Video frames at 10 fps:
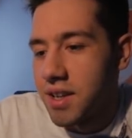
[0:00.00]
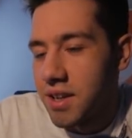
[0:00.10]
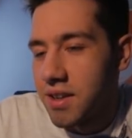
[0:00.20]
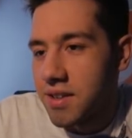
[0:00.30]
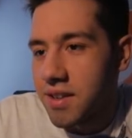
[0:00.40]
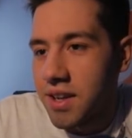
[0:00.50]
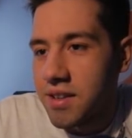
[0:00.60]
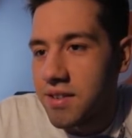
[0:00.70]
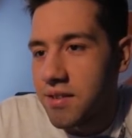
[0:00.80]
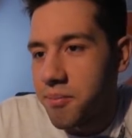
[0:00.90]
in this
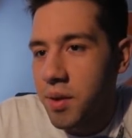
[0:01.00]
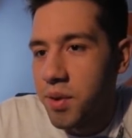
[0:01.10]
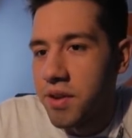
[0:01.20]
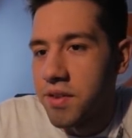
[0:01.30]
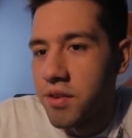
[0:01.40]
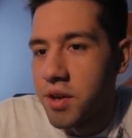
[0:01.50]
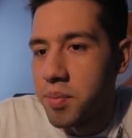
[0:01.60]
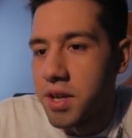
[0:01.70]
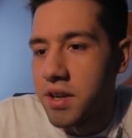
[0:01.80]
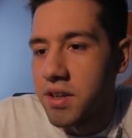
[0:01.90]
case, because he's already
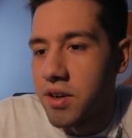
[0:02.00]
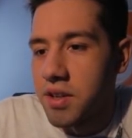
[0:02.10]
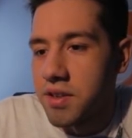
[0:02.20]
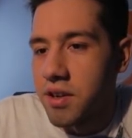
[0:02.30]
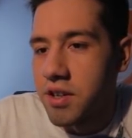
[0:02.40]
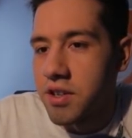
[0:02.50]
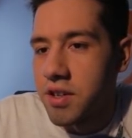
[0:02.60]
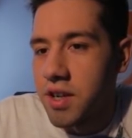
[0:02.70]
played out all his Archer